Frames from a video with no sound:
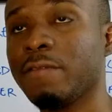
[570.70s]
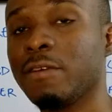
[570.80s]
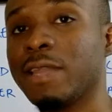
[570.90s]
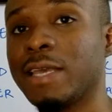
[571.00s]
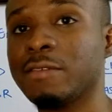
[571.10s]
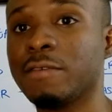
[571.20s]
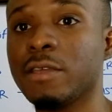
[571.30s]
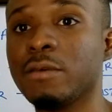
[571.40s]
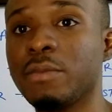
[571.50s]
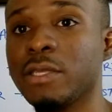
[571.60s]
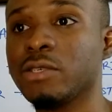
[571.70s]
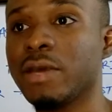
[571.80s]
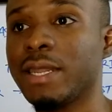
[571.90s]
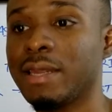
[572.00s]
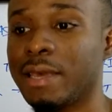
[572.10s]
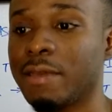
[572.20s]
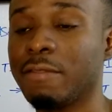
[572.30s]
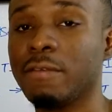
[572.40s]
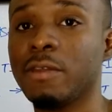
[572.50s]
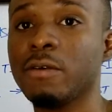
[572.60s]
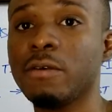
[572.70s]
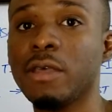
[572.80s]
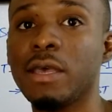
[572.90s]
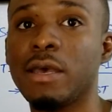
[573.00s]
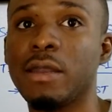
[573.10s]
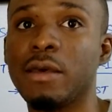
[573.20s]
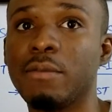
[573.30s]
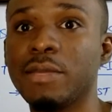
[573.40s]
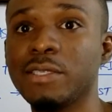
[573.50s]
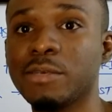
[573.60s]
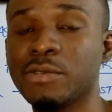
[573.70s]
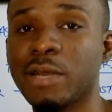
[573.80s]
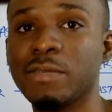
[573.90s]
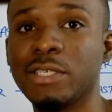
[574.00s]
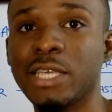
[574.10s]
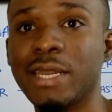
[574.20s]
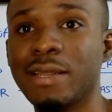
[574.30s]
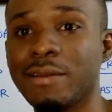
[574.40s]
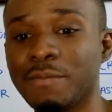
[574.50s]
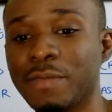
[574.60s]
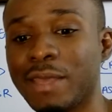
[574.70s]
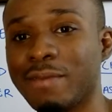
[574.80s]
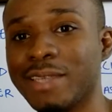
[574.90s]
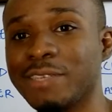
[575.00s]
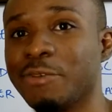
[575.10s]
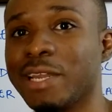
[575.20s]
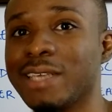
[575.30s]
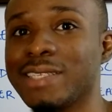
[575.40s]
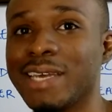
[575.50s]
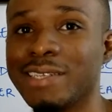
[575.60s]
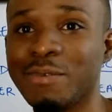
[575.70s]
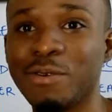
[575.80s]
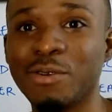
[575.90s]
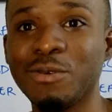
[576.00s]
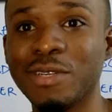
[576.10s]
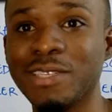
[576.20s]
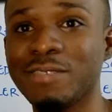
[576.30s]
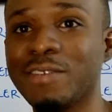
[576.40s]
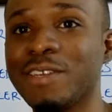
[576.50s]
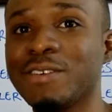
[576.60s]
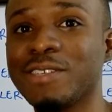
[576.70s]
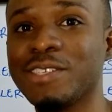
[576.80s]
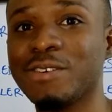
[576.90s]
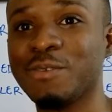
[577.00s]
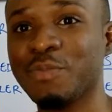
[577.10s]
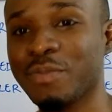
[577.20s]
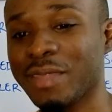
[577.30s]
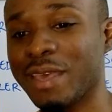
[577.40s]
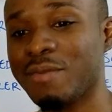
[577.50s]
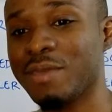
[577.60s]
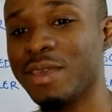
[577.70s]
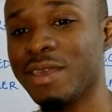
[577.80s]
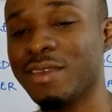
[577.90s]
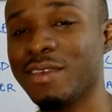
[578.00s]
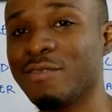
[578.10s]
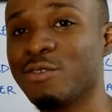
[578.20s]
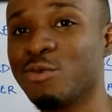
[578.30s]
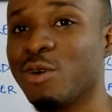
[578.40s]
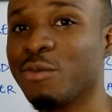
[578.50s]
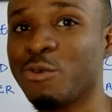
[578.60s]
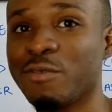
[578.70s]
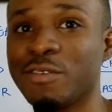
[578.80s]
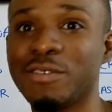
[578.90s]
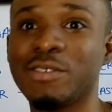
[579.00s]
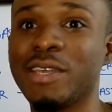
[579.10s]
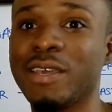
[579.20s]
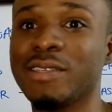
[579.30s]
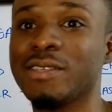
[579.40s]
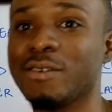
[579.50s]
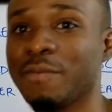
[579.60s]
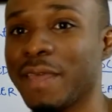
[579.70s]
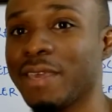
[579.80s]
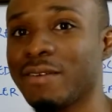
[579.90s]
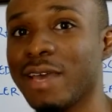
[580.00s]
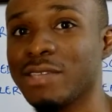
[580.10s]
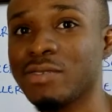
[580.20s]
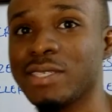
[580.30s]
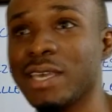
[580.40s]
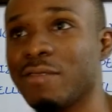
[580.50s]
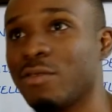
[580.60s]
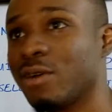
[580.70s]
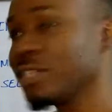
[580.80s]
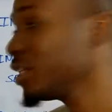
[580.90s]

like the video, please go ahead and like the video, and please subscribe to the channel. I'm getting really excited about doing these videos, so I may even do one more for today. So thank you guys once again for watching,